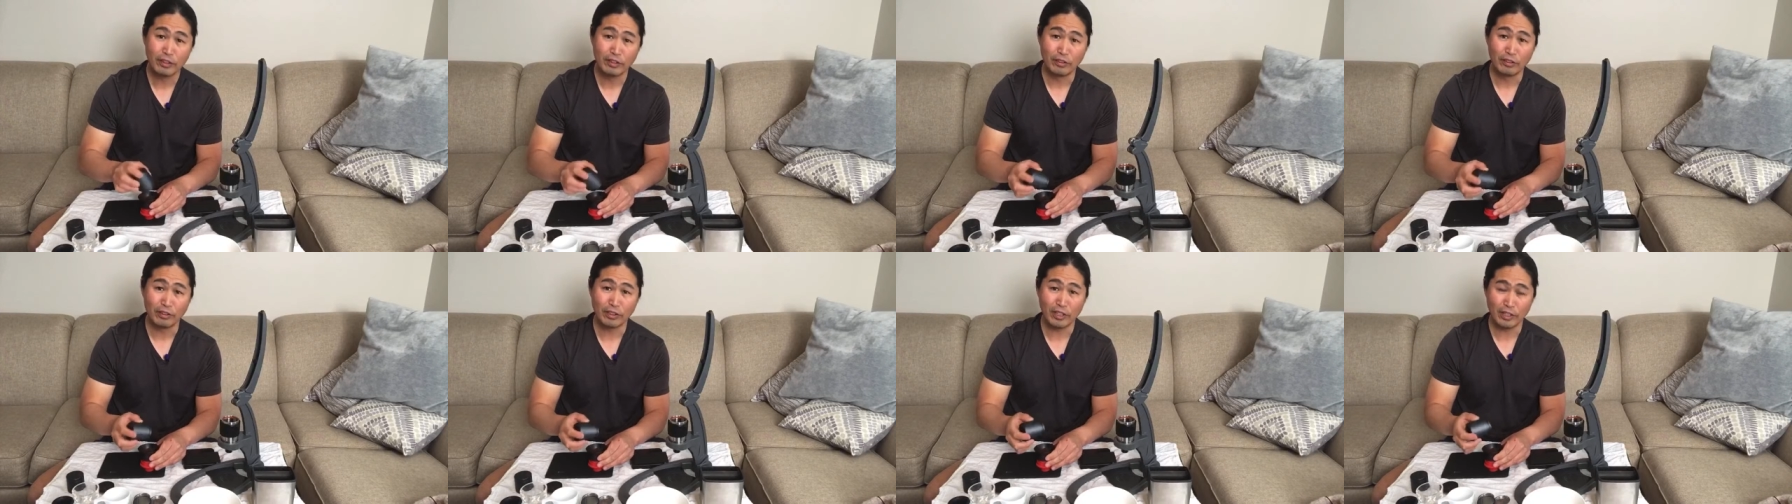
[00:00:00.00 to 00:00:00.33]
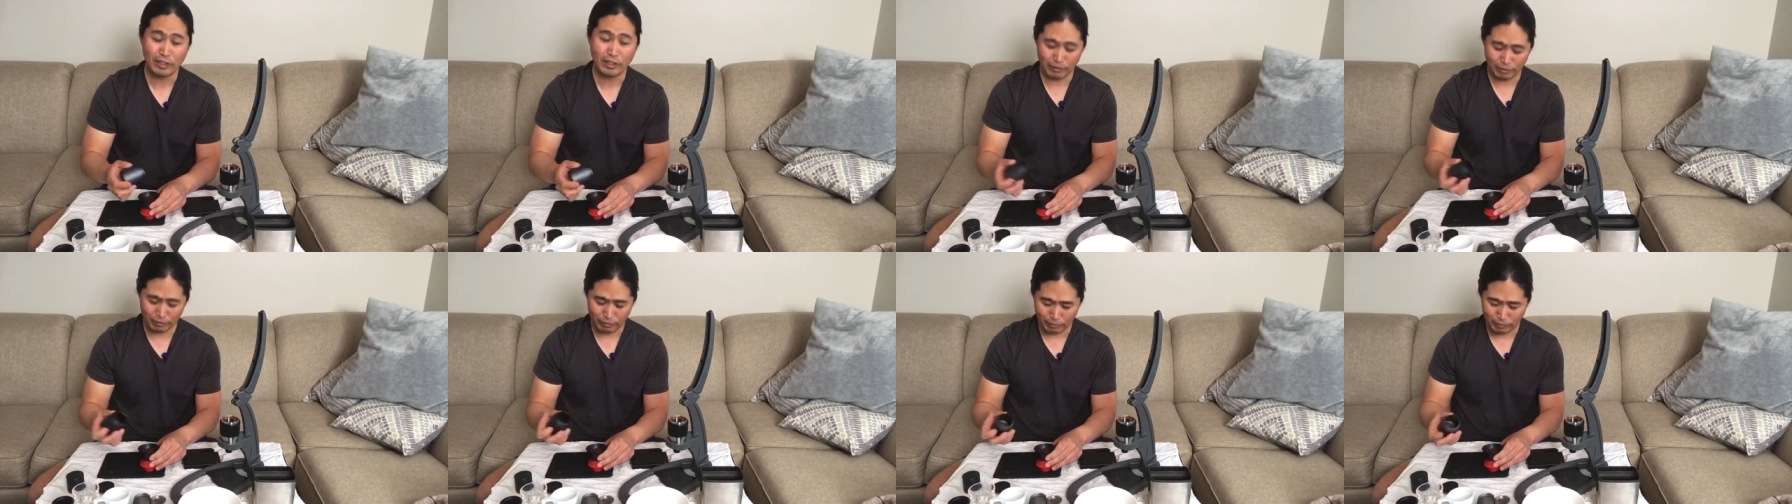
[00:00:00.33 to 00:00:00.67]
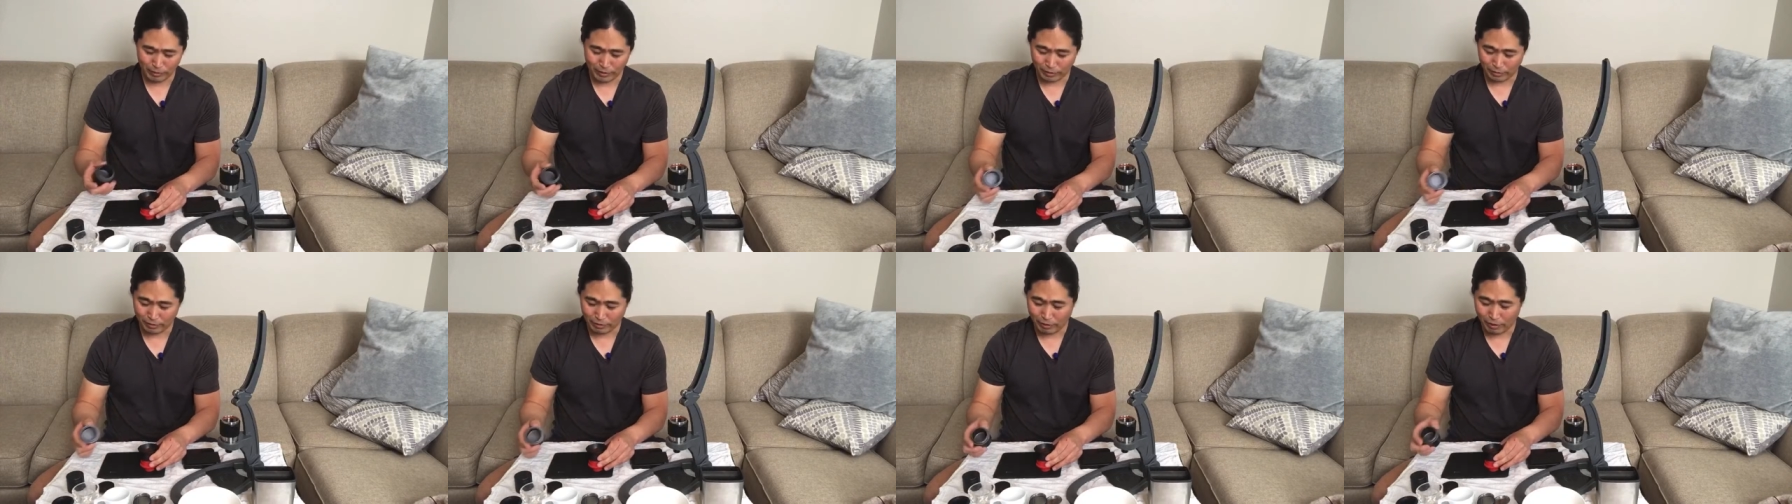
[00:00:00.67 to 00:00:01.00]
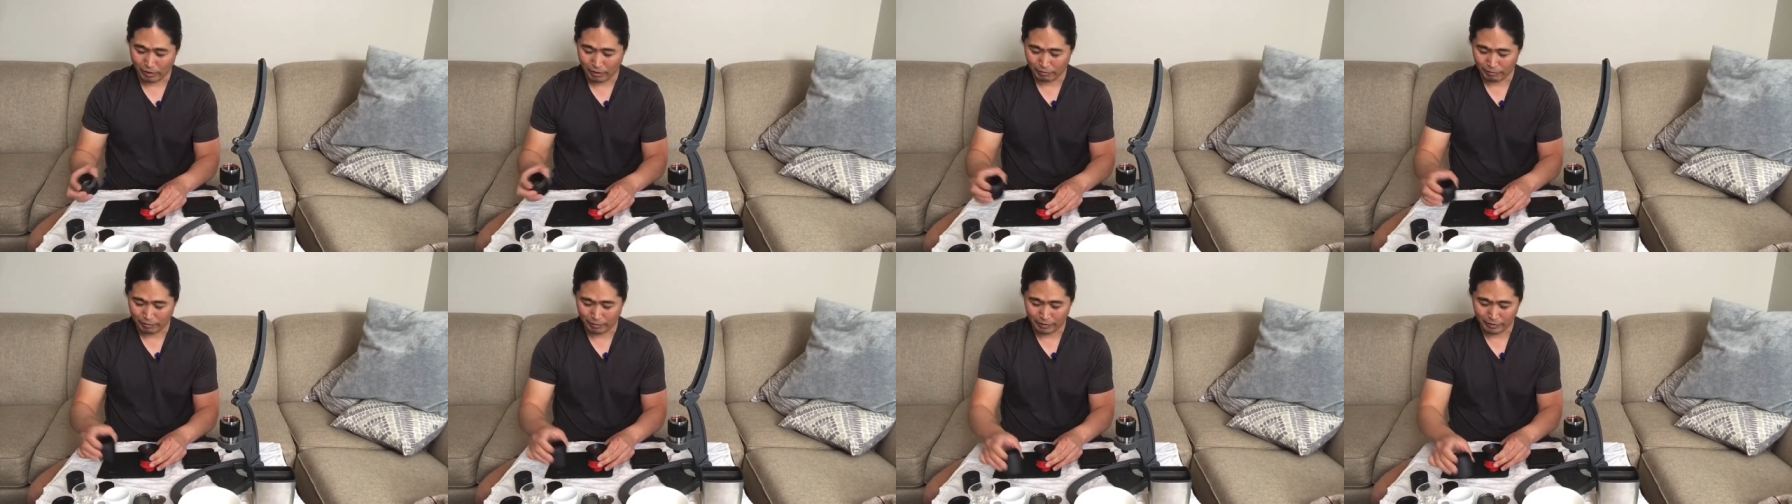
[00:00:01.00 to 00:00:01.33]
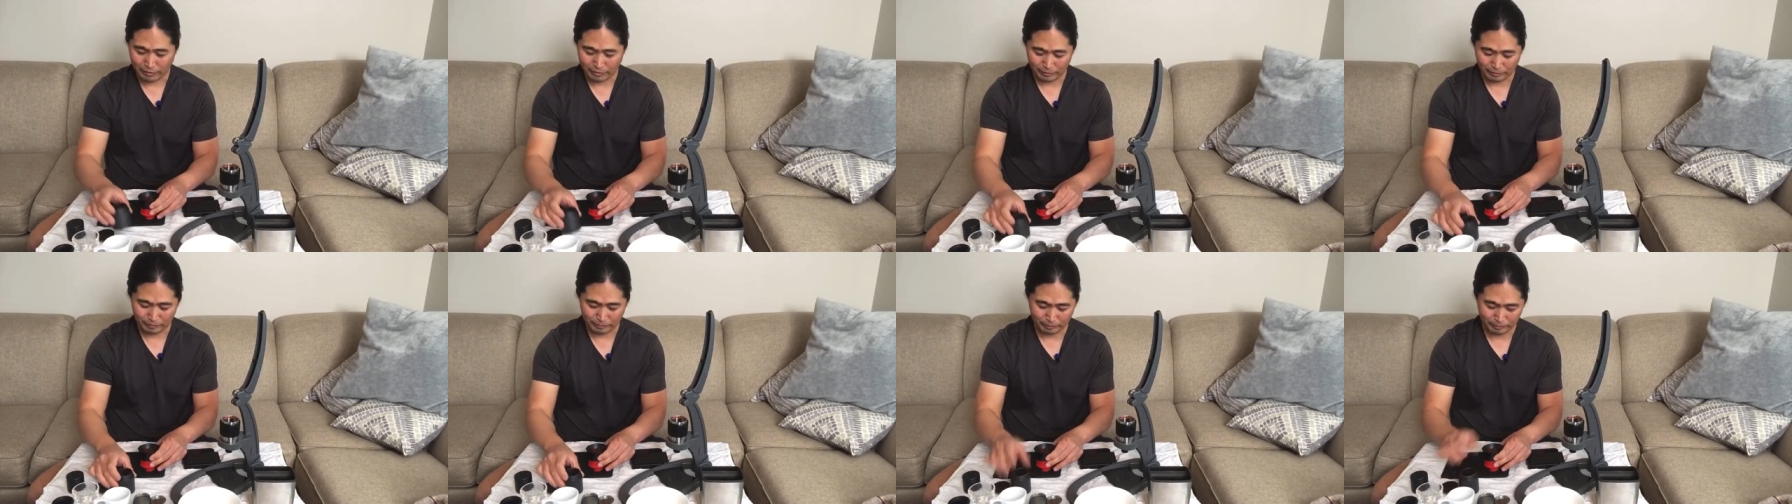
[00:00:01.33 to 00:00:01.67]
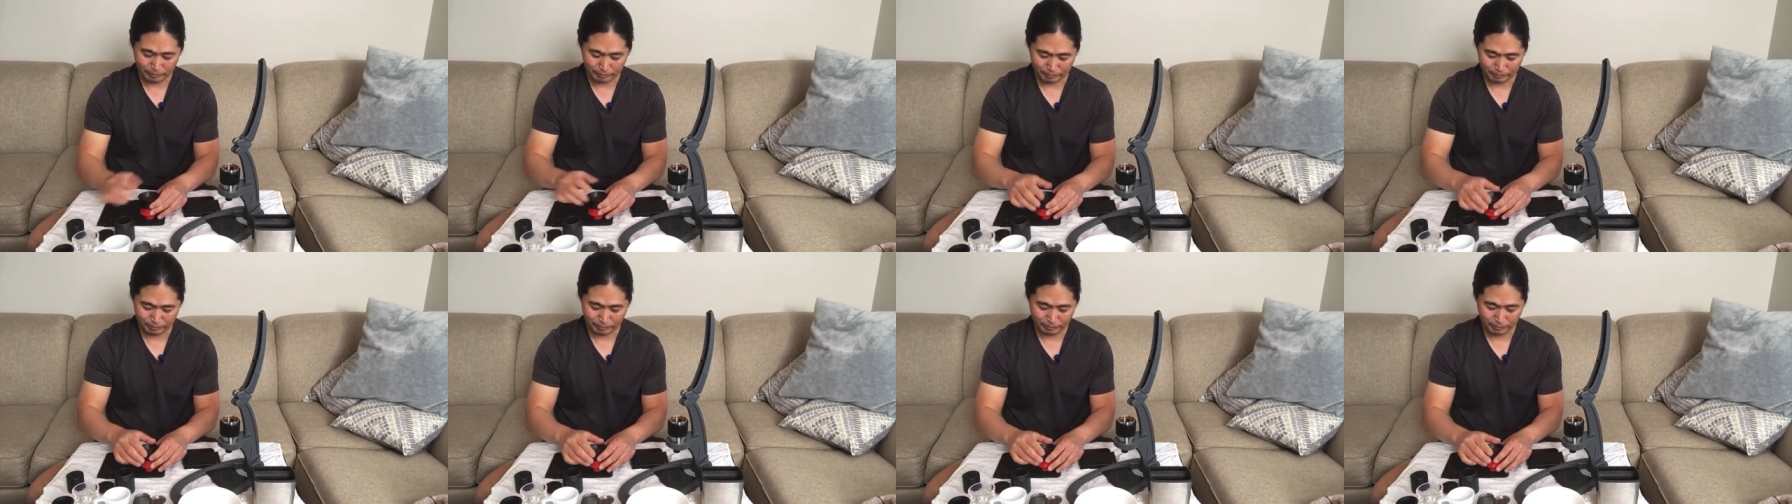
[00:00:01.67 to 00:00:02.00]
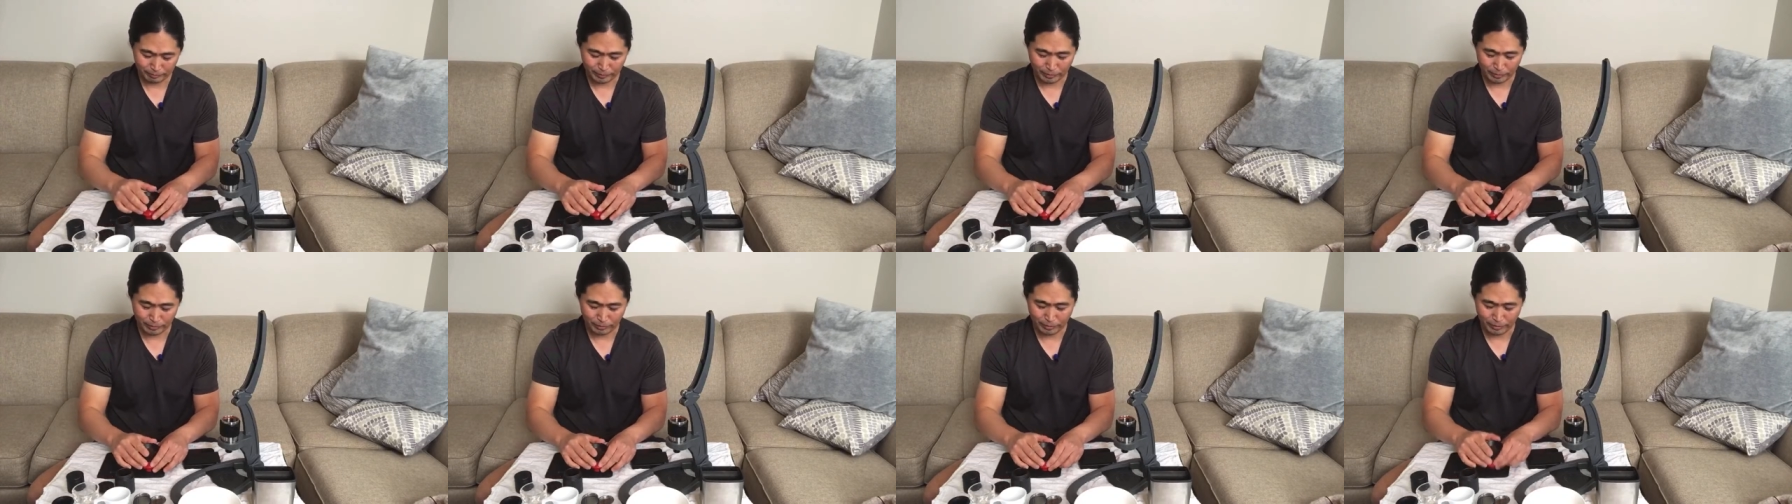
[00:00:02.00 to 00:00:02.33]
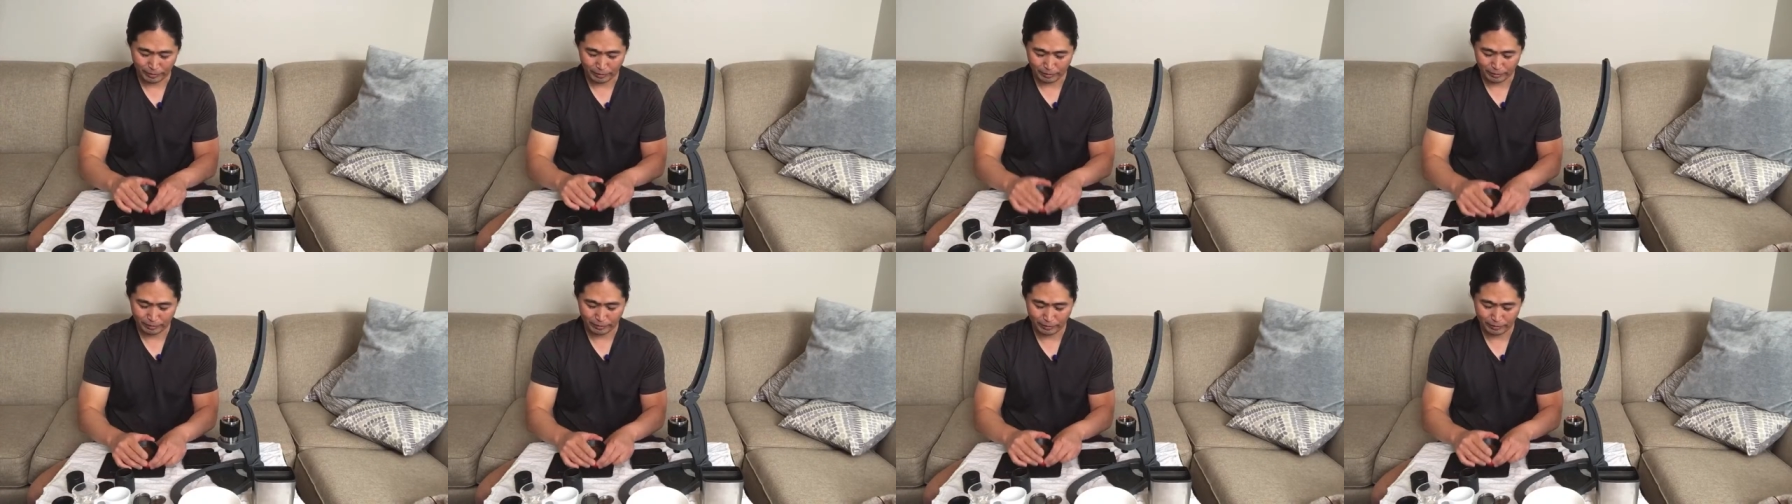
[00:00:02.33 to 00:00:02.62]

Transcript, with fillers: You can get a great coffee. Okay.